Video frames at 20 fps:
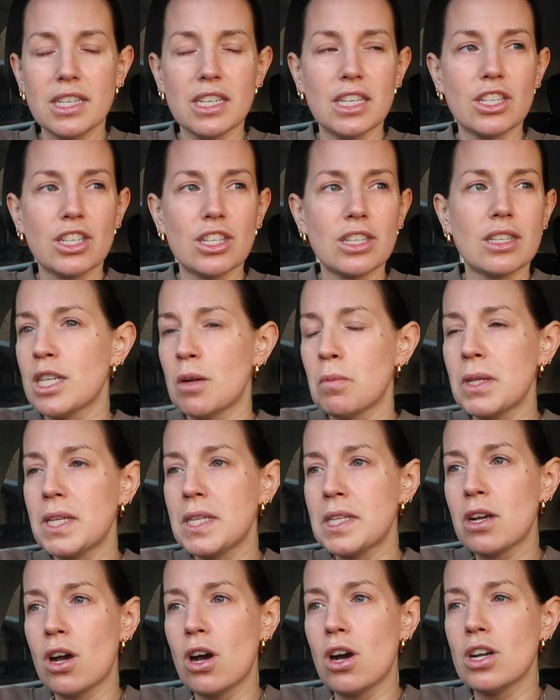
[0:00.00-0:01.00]
And it just, some of
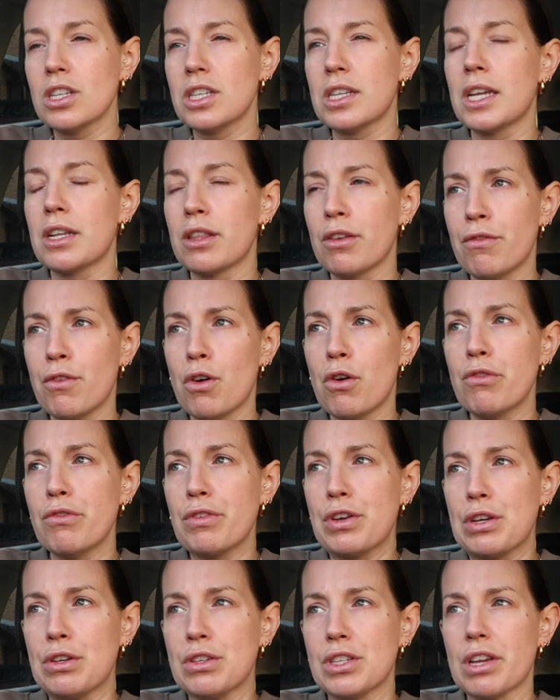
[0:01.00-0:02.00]
these cars like the
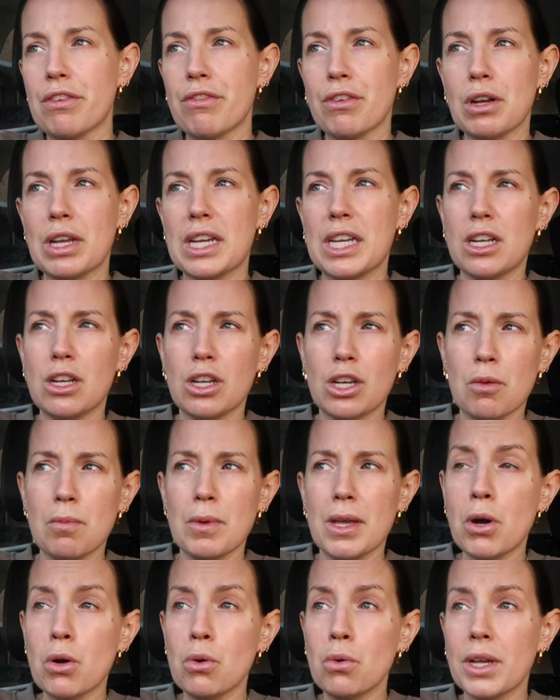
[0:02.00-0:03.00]
Volvos, I feel like can look a
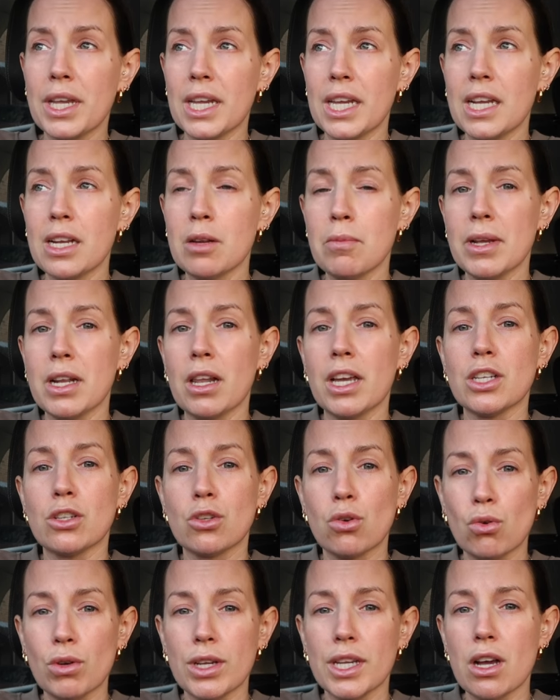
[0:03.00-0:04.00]
bit bulky and a bit like
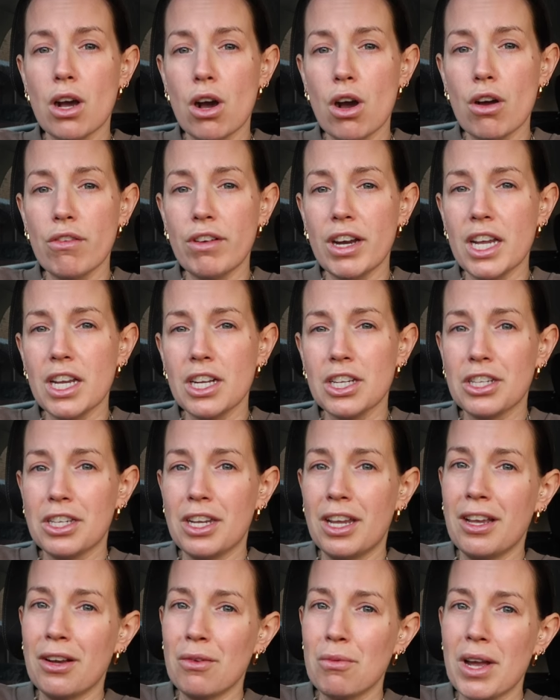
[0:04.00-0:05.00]
toy car-ish,
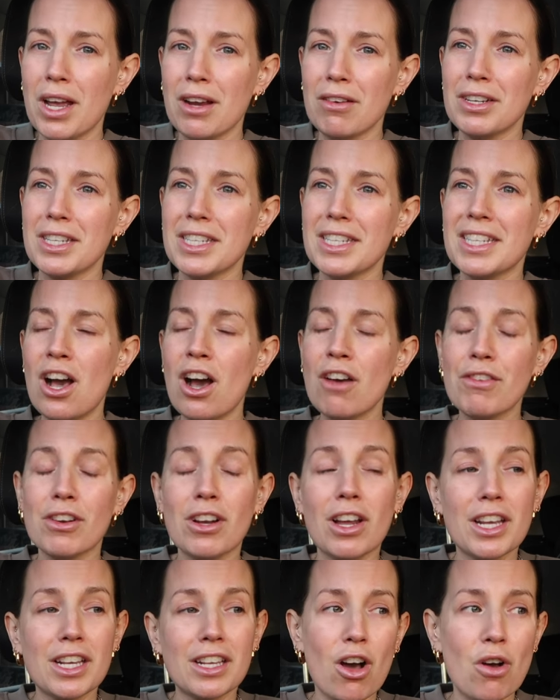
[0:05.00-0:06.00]
whereas I feel
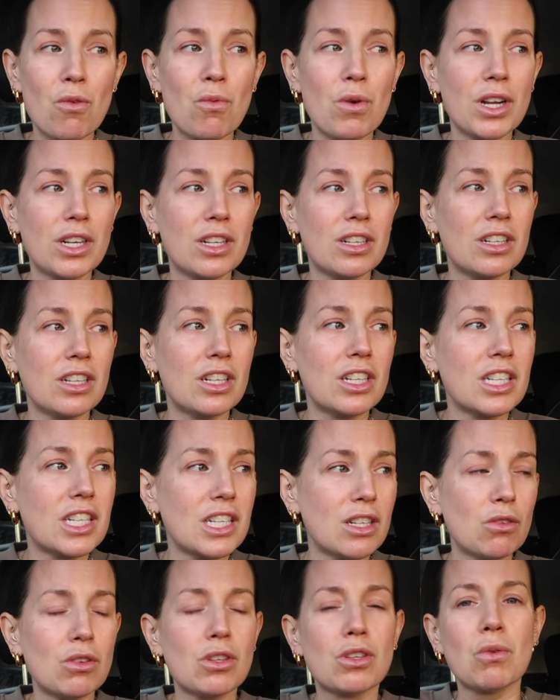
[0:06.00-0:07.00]
like R1
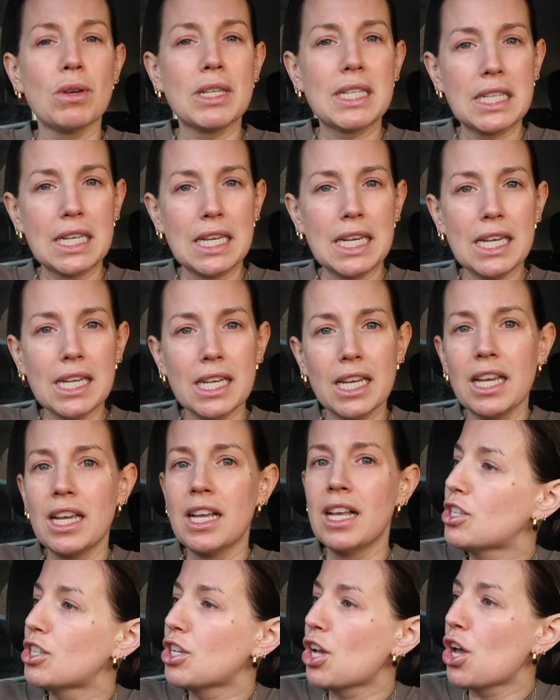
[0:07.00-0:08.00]
still looks quite sleek.
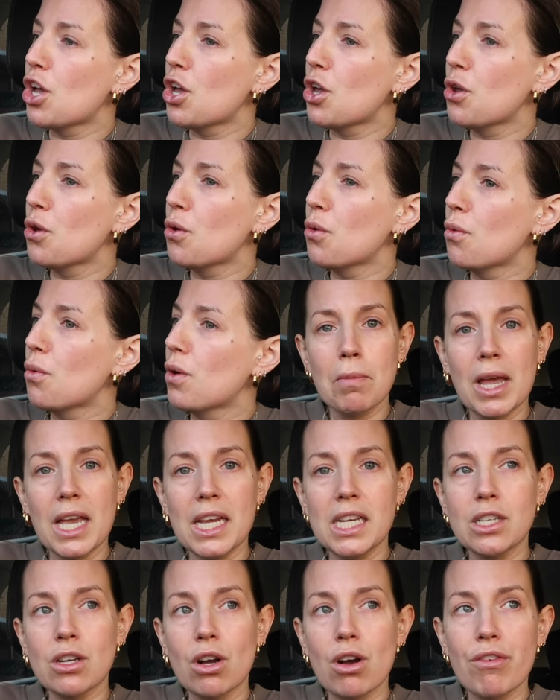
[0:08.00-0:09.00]
So
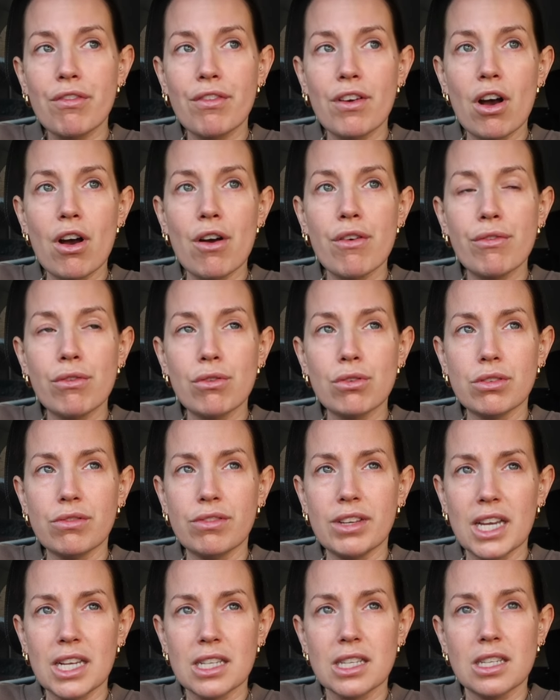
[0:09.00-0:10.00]
paid off our Ford
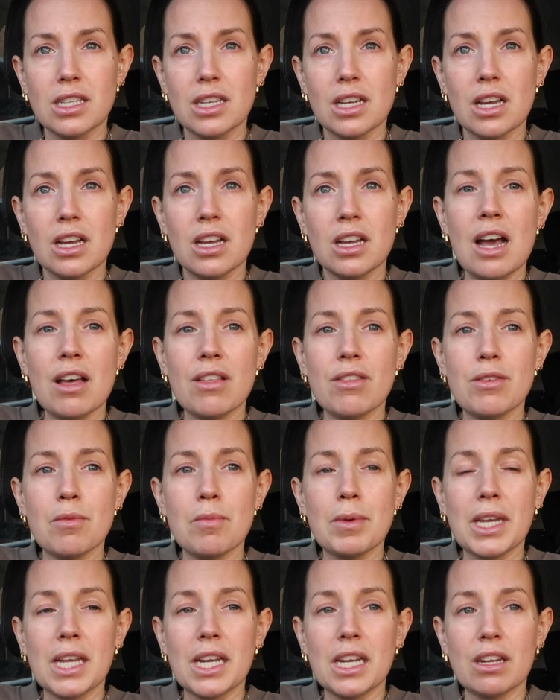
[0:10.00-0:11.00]
Fiesta at the
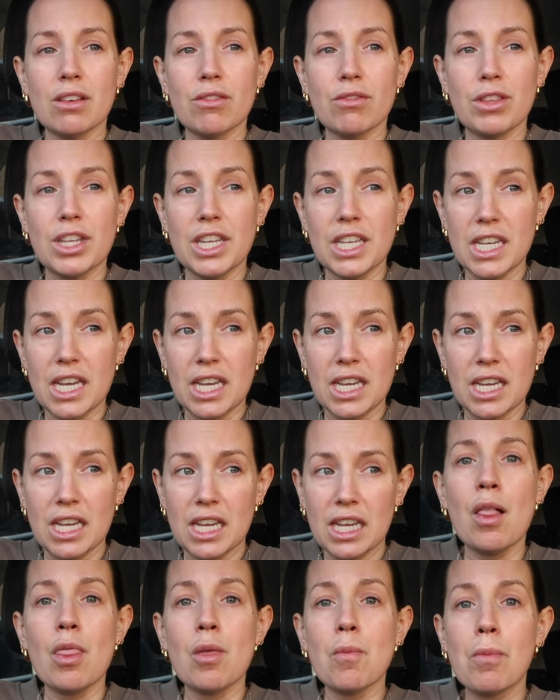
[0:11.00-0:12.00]
beginning of the
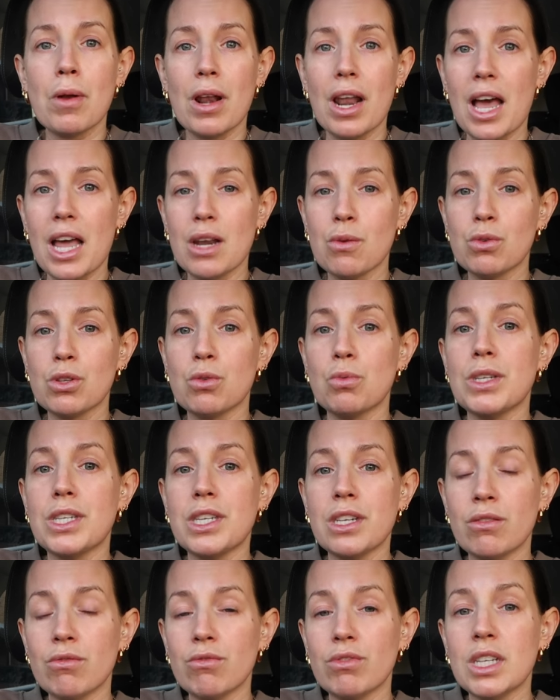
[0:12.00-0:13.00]
year, and the plan was we
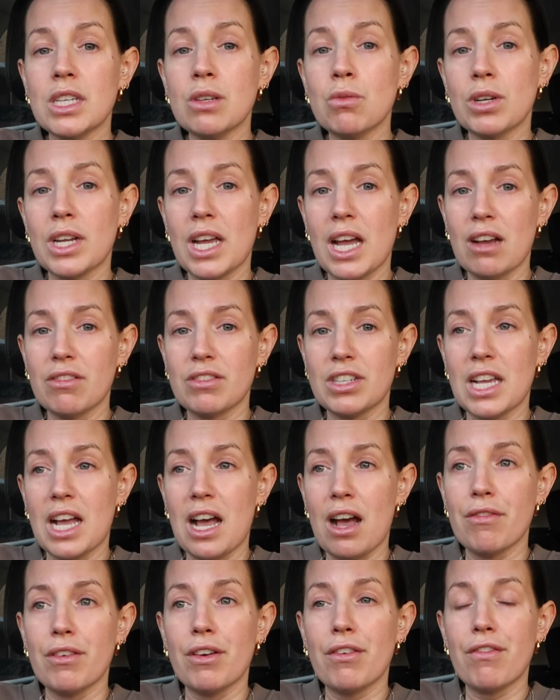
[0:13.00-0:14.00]
didn't really want to
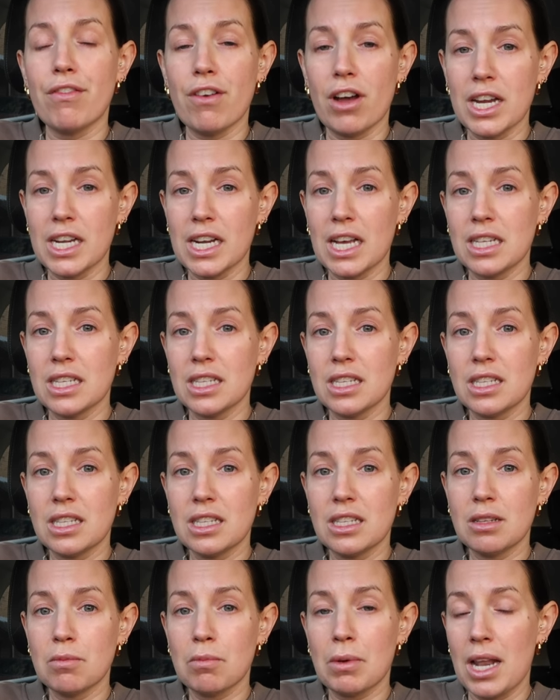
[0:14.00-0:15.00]
have a
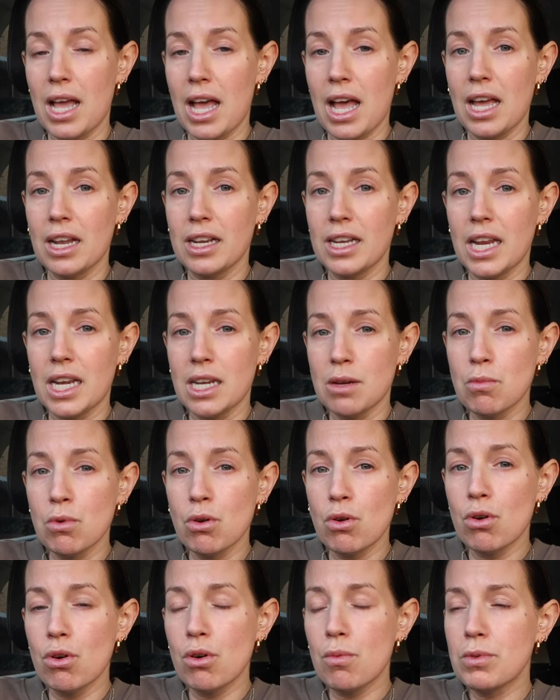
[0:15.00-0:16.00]
finance plan
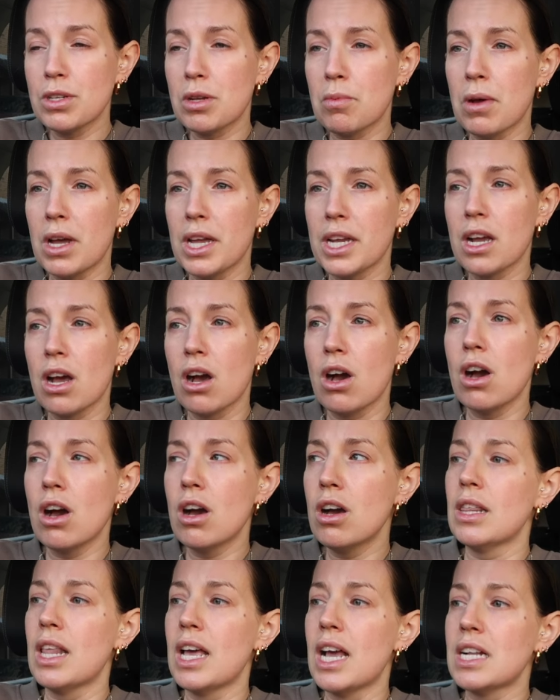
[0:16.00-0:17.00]
anymore to buy a
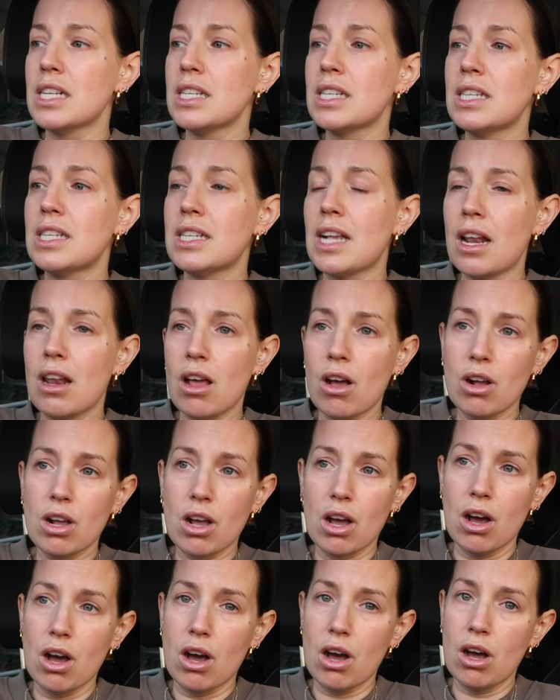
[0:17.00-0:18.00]
car. Let's sell our
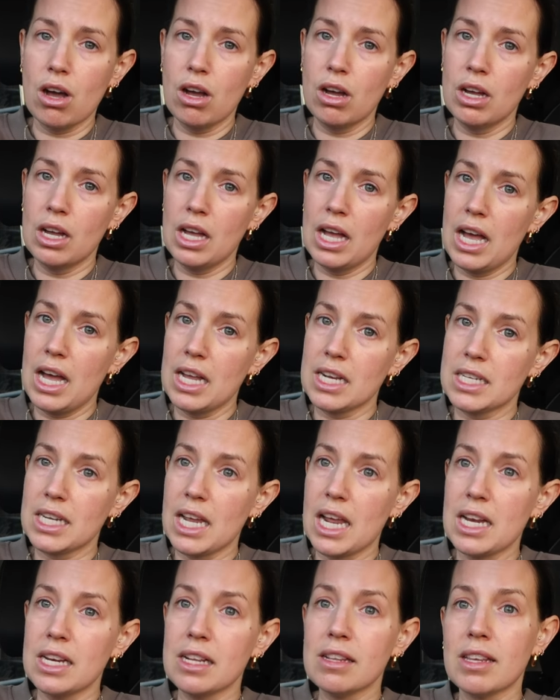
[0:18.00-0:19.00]
car and
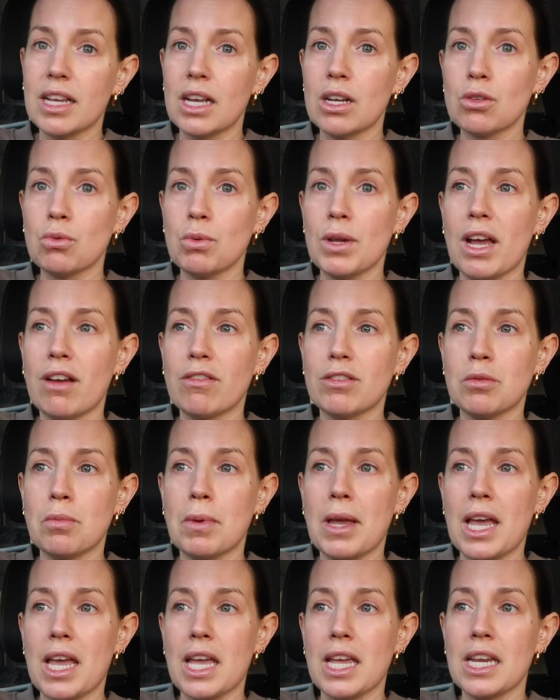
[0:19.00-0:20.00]
anything else we have to
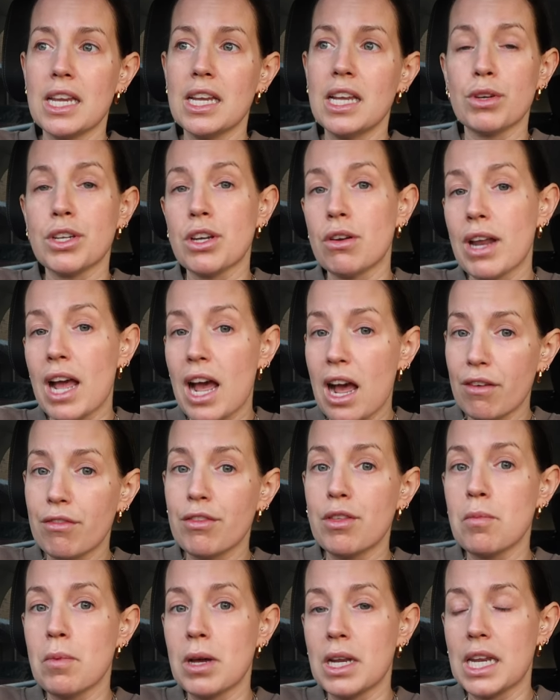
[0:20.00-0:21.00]
pay. If we don't
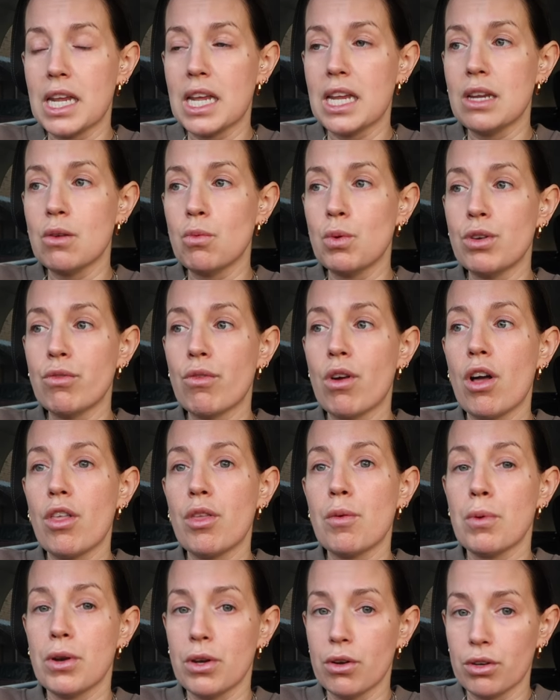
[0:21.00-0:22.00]
have the money, we'd
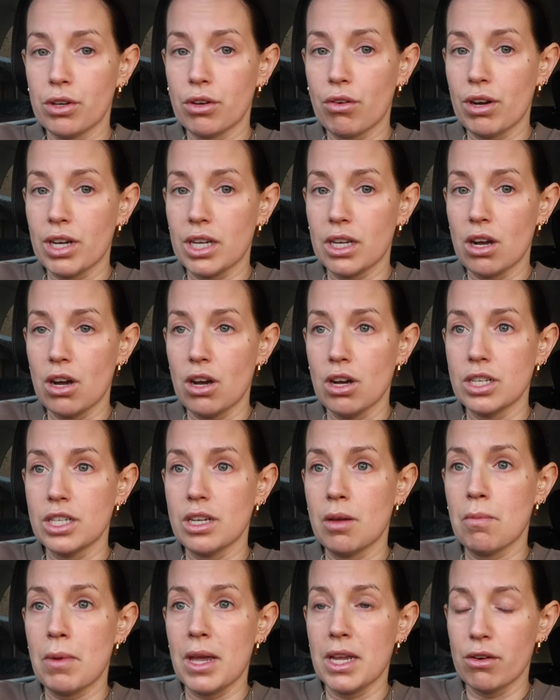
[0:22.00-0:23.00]
rather put it on a credit card
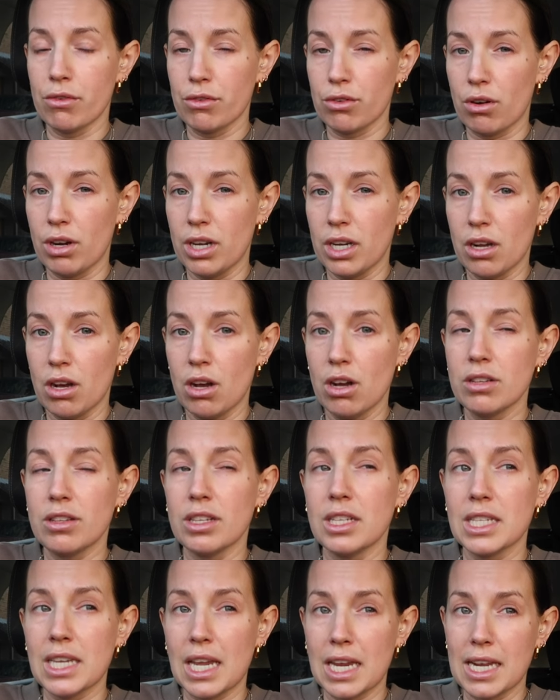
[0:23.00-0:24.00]
and pay off the credit card
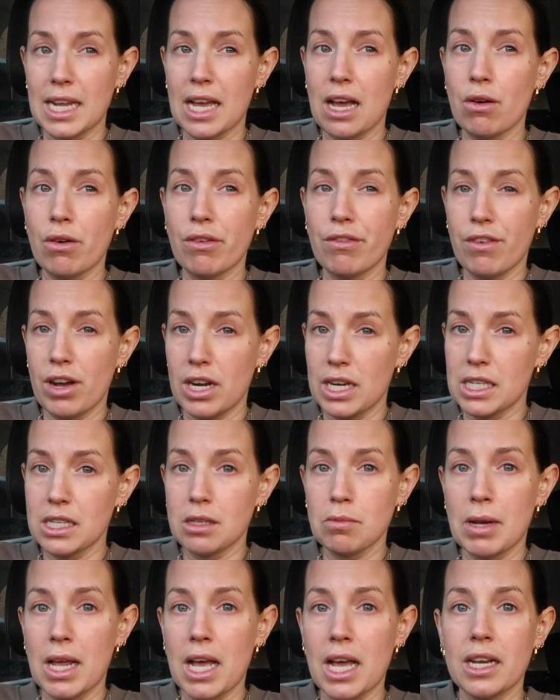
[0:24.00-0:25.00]
than take out a
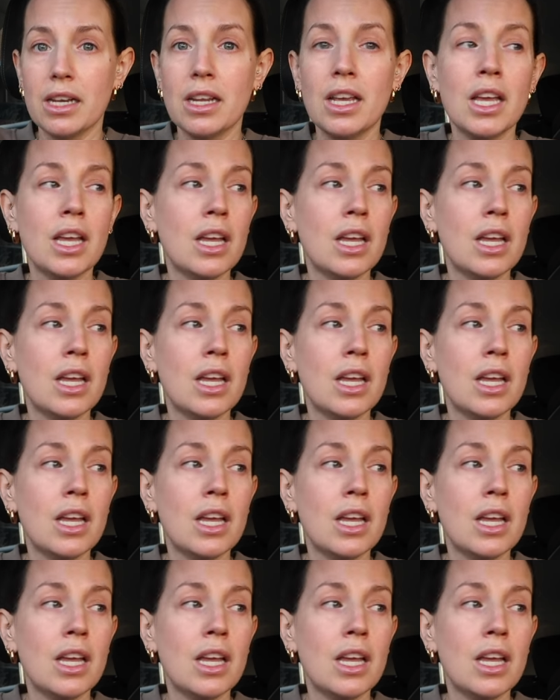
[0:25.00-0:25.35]
finance plan.